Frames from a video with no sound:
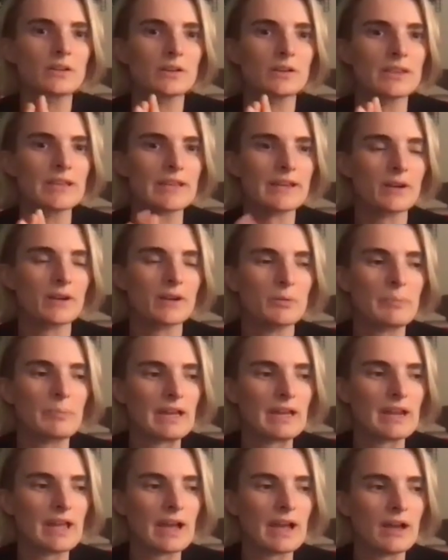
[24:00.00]
and there
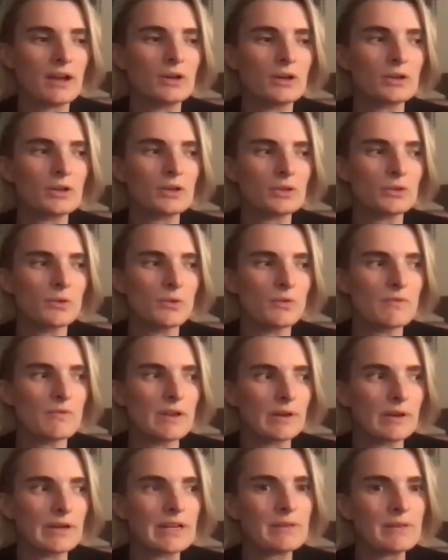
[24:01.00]
about how you're
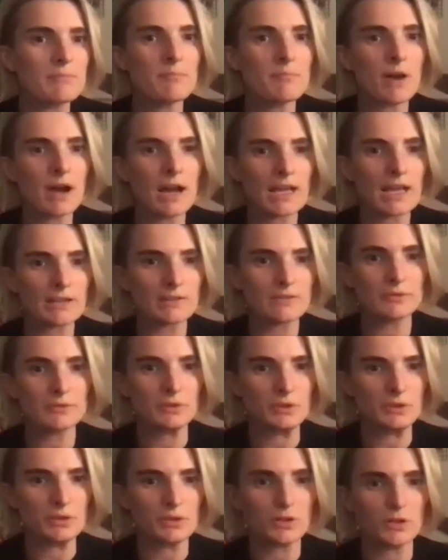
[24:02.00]
very
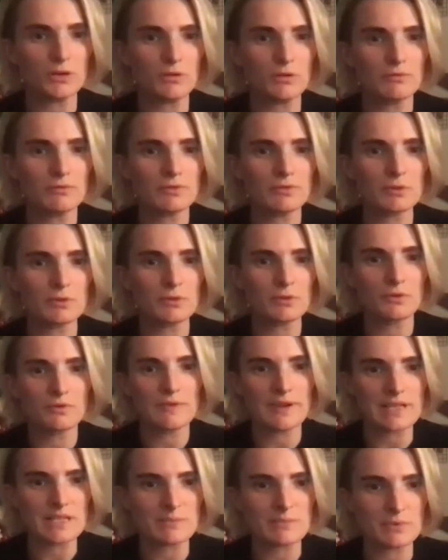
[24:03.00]
mindful of your
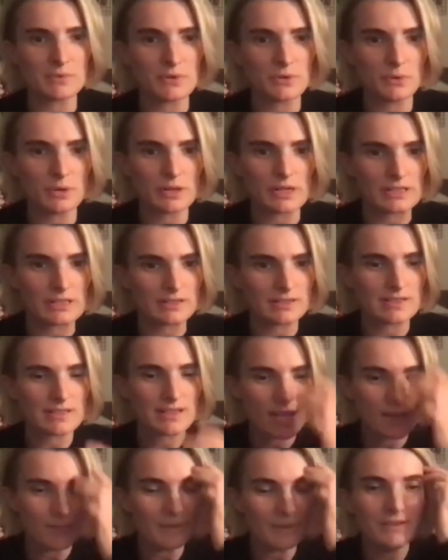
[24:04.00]
Facebook audience.
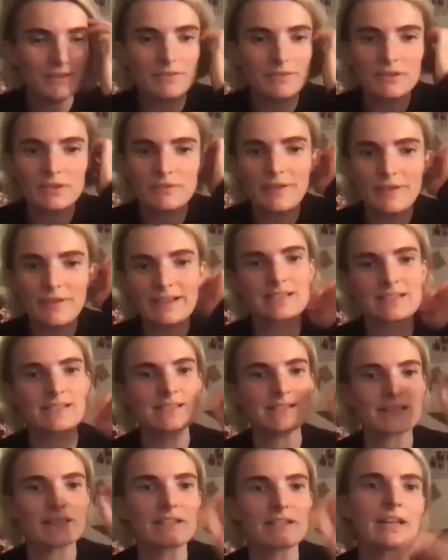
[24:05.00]
I mean, the fact
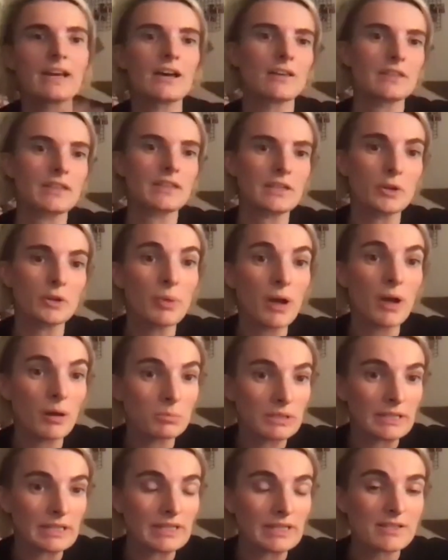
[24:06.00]
is that now they go
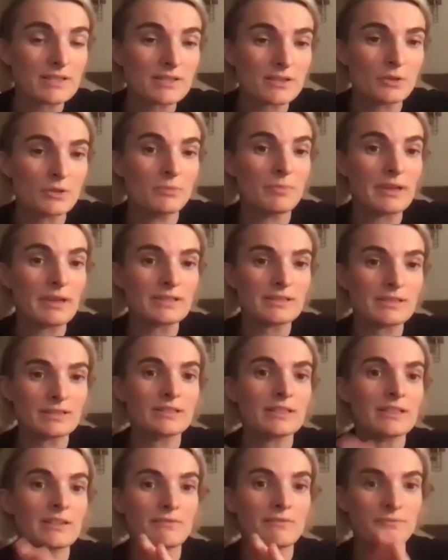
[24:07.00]
public. So
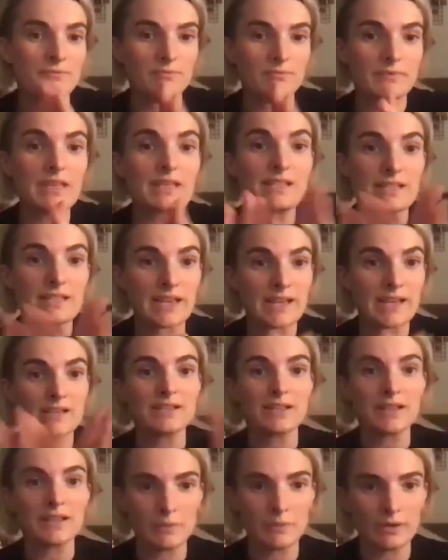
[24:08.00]
basically, if that's the case,
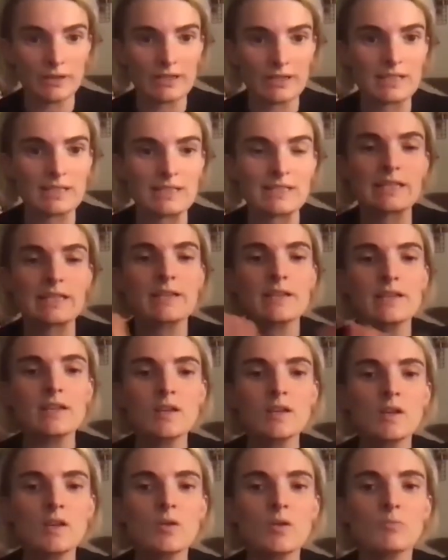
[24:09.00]
anyone can see it.
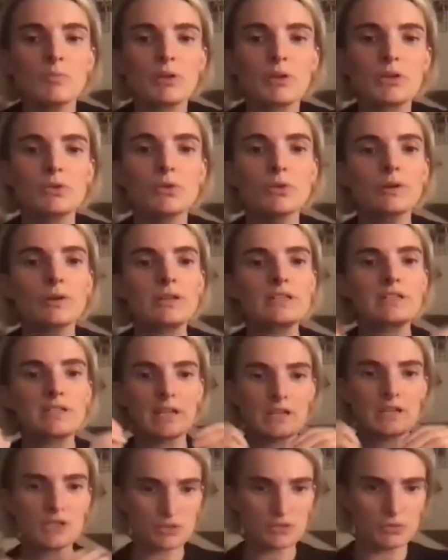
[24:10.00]
But your
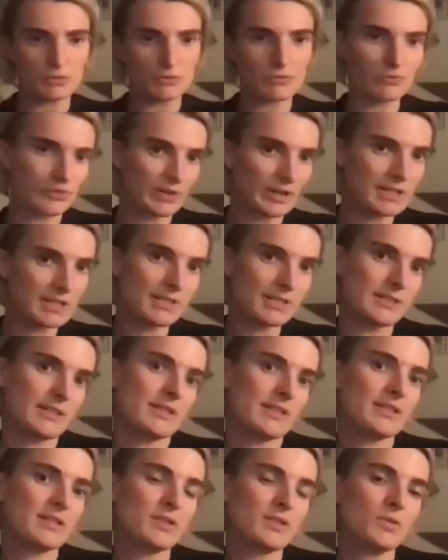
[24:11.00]
intentional friends
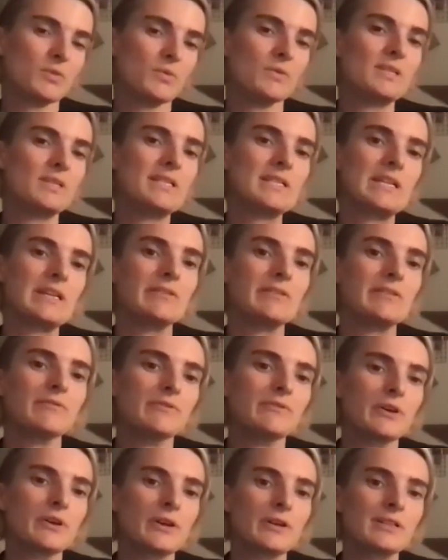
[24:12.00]
list who would see it
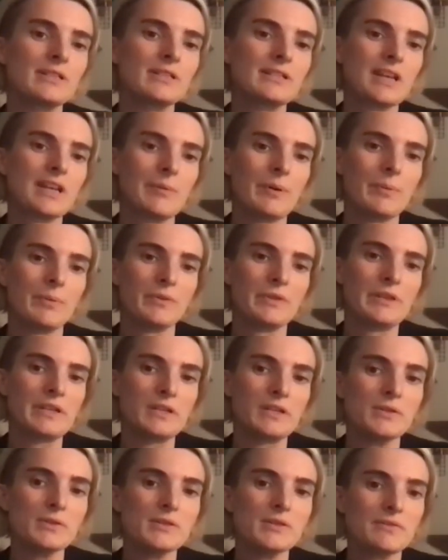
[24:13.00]
first come up on their
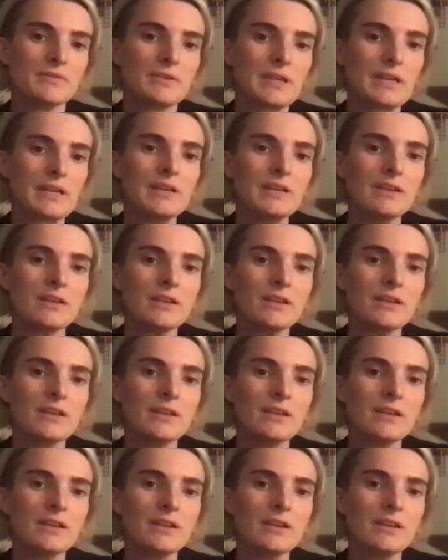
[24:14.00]
newsfeed